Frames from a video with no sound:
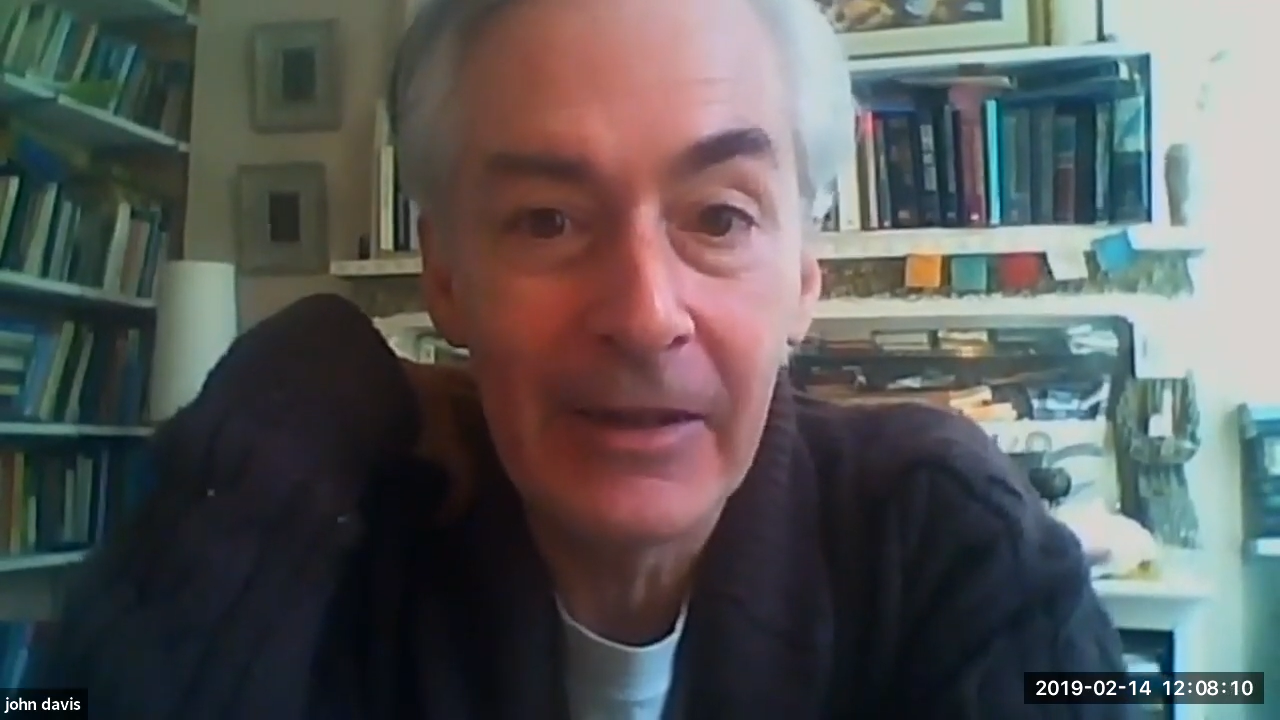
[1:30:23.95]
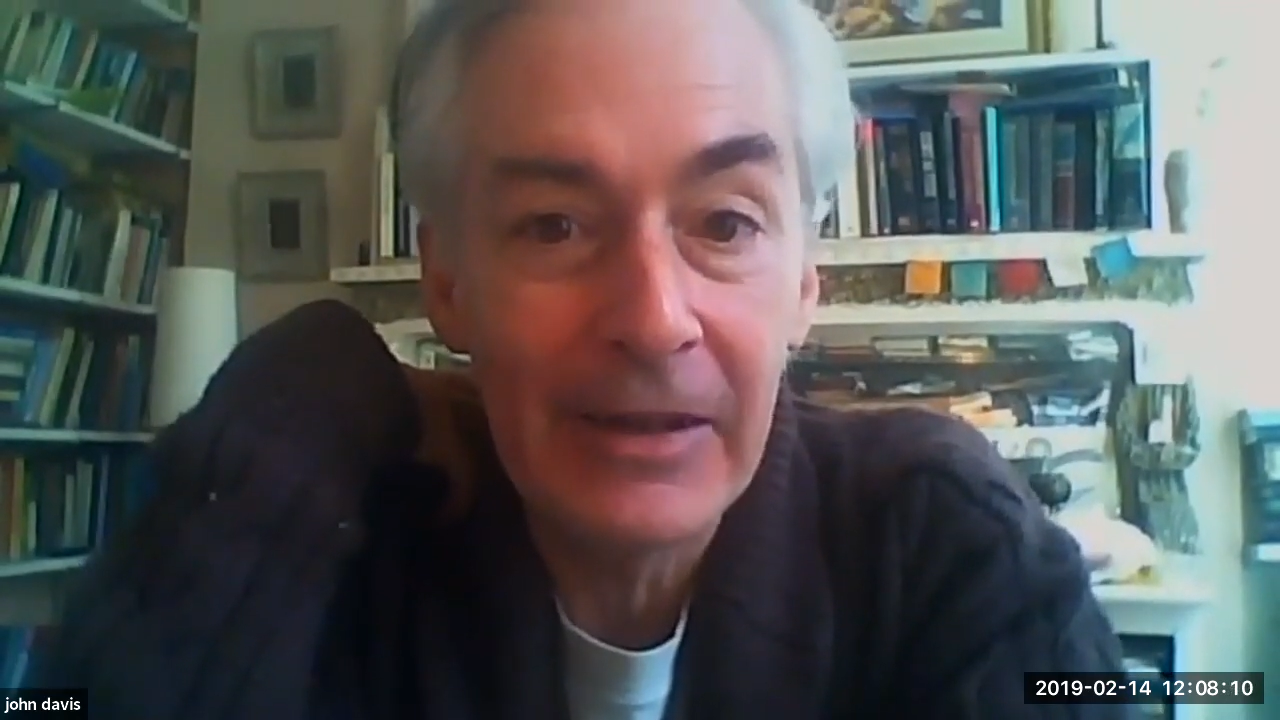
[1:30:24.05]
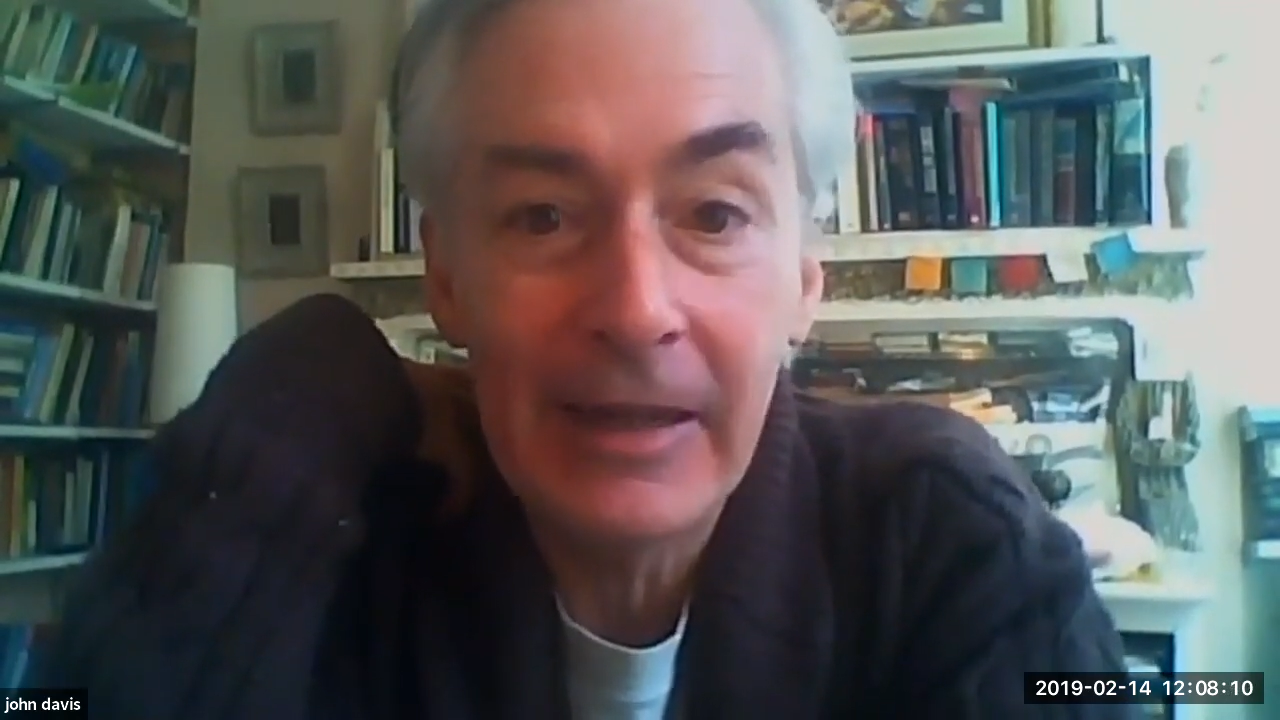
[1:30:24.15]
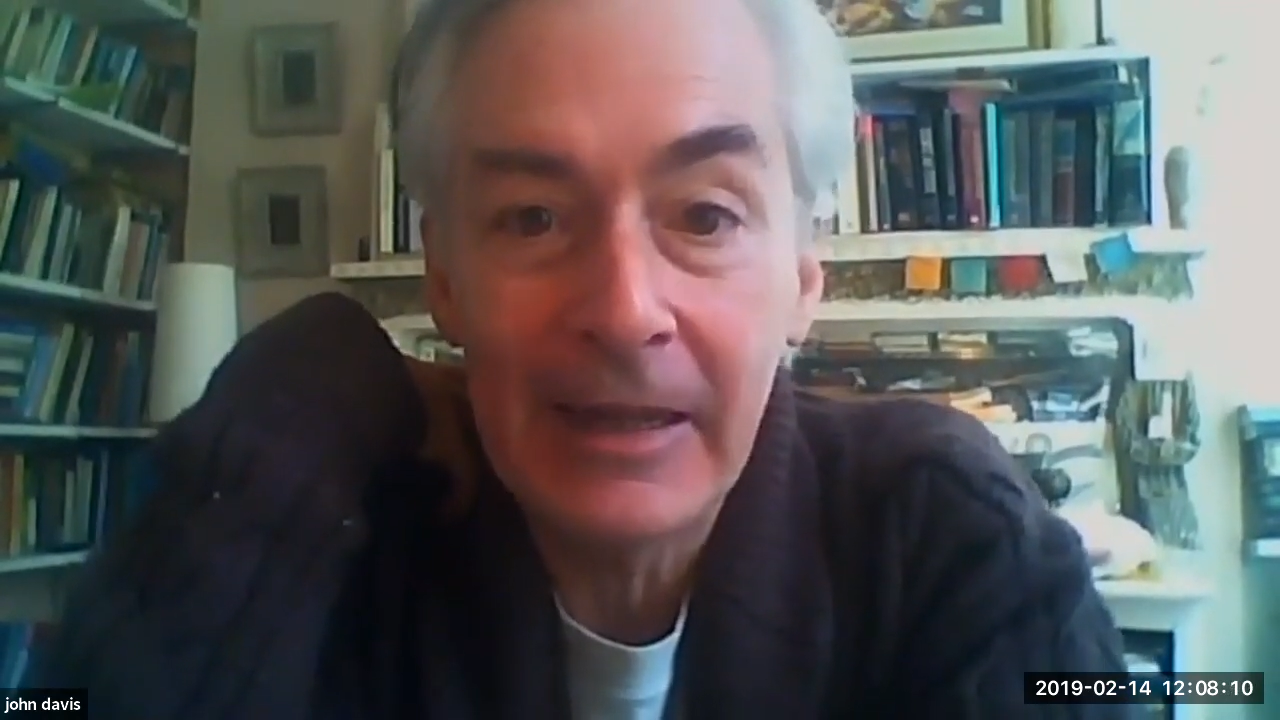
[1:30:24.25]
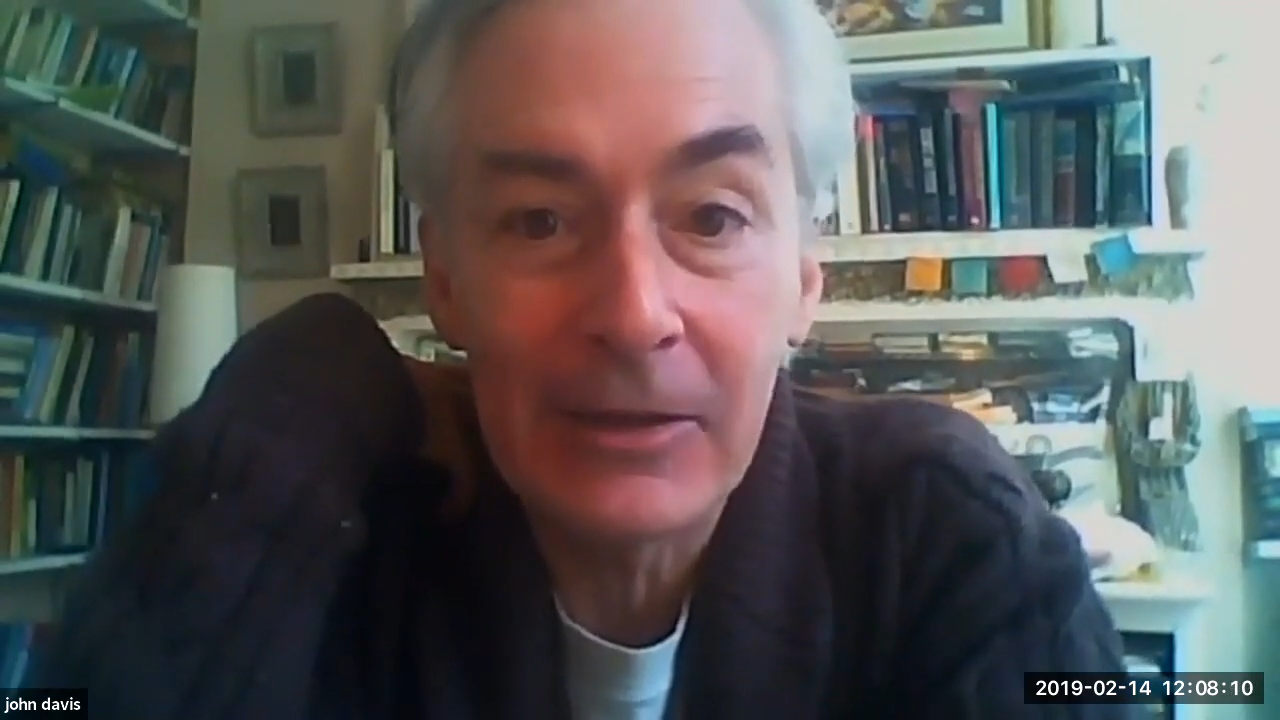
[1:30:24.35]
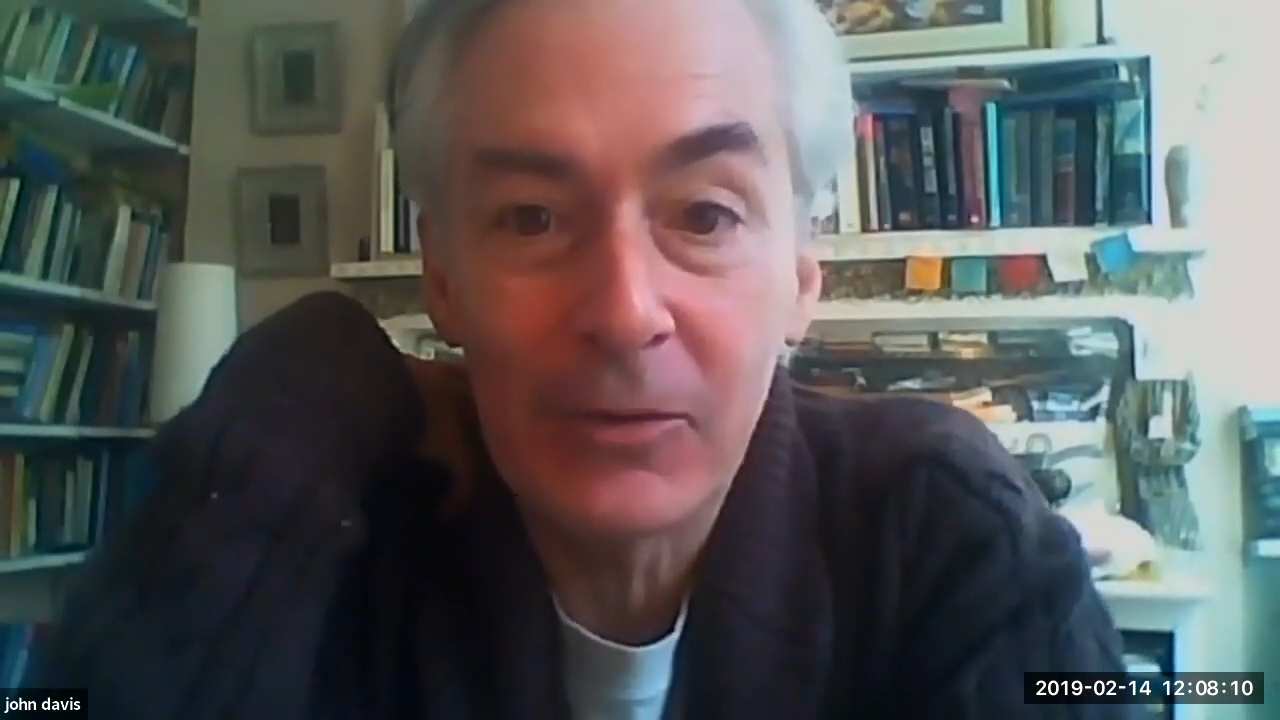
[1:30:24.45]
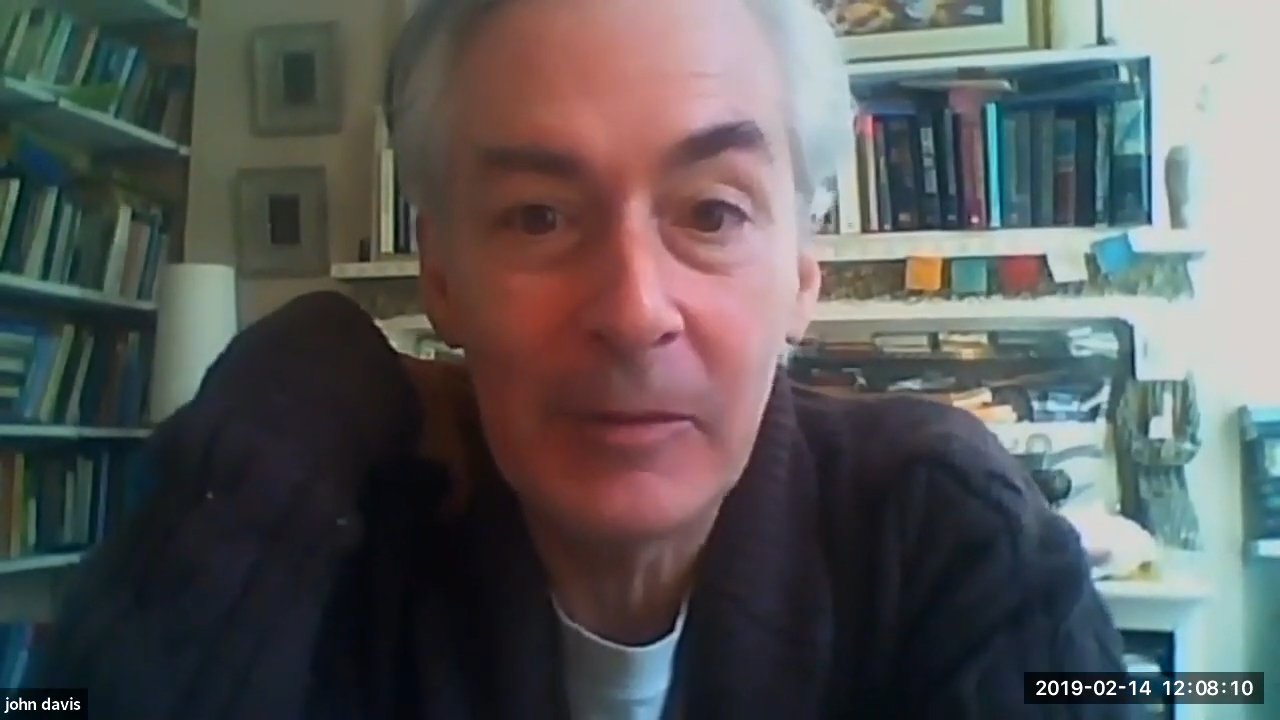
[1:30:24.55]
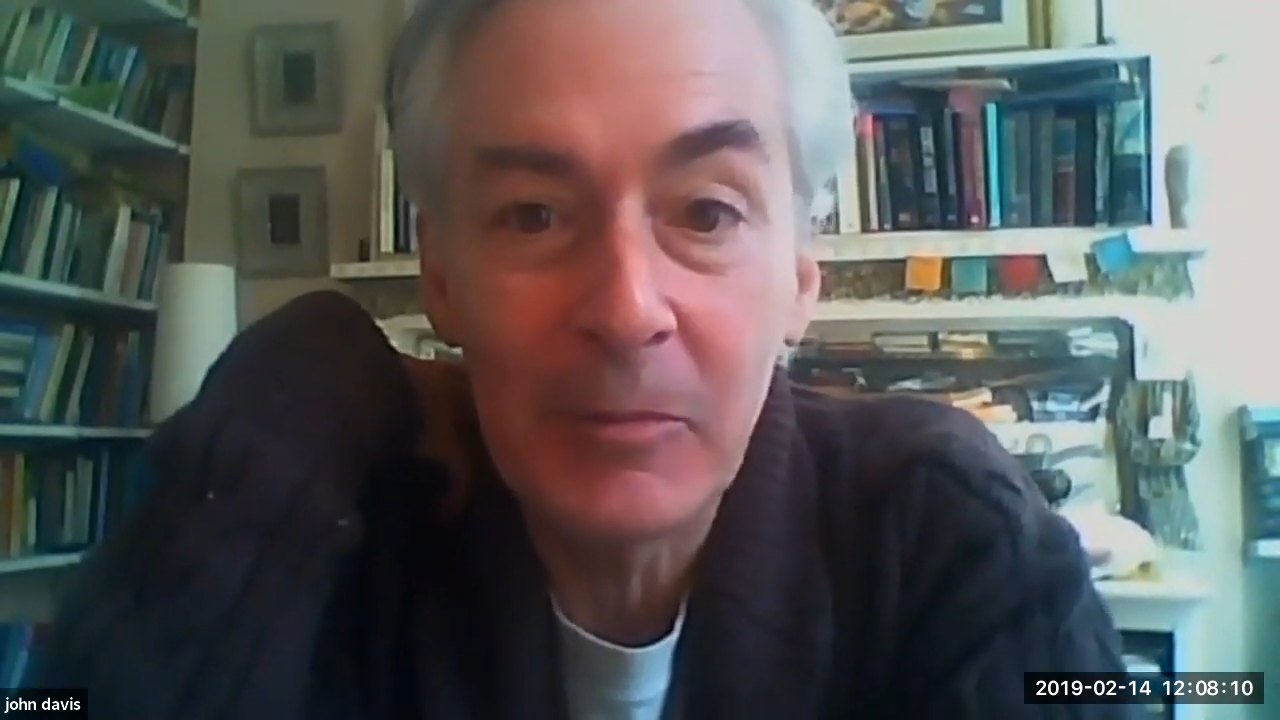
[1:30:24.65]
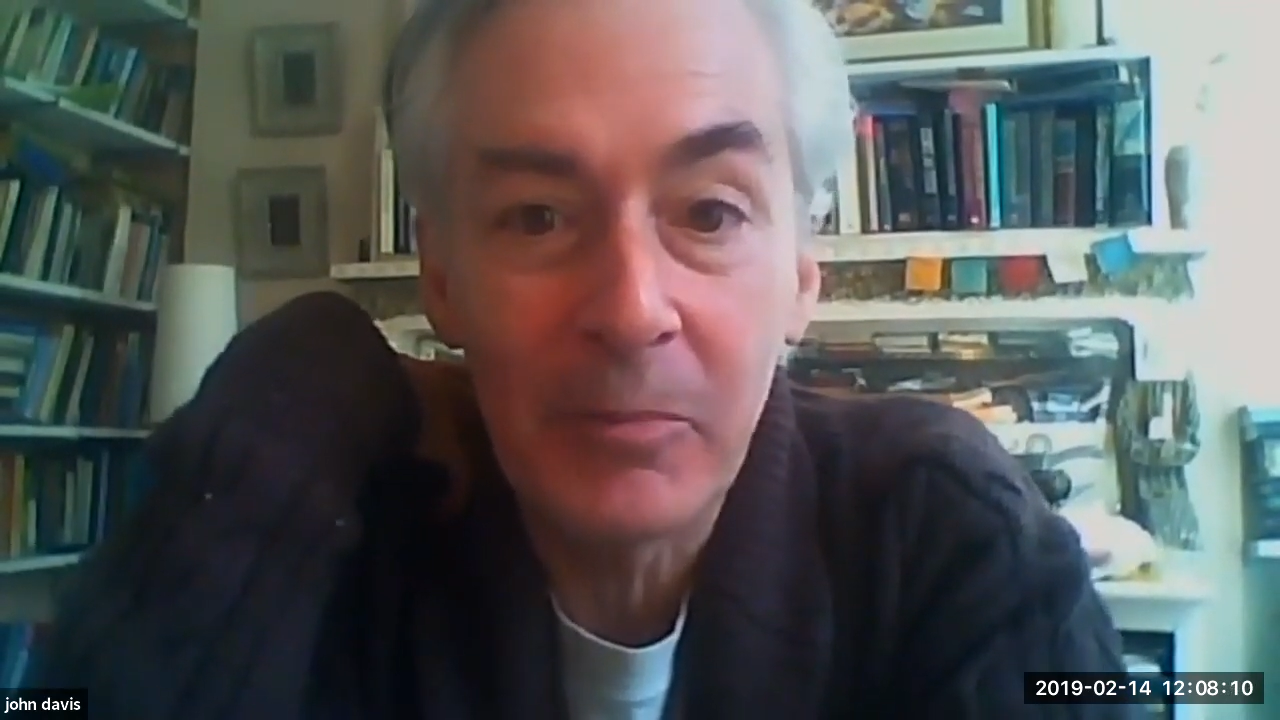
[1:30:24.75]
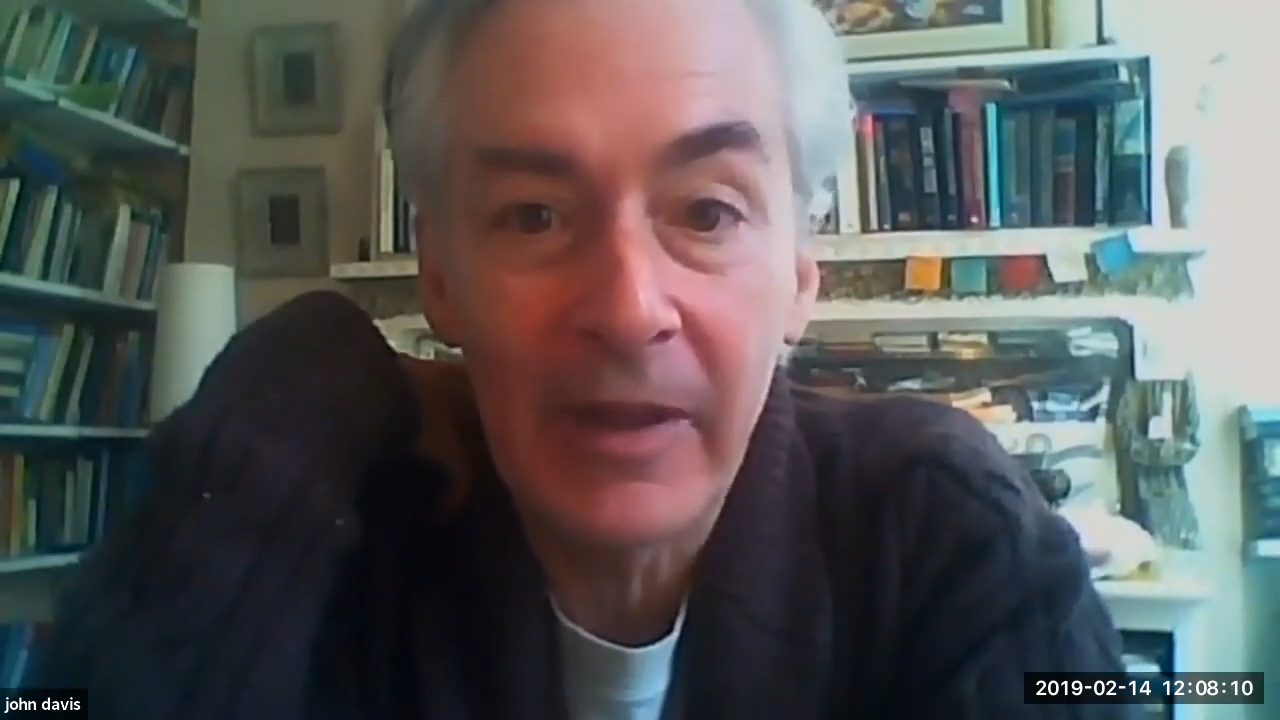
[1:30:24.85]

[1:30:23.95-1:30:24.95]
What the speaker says: any kind of treatment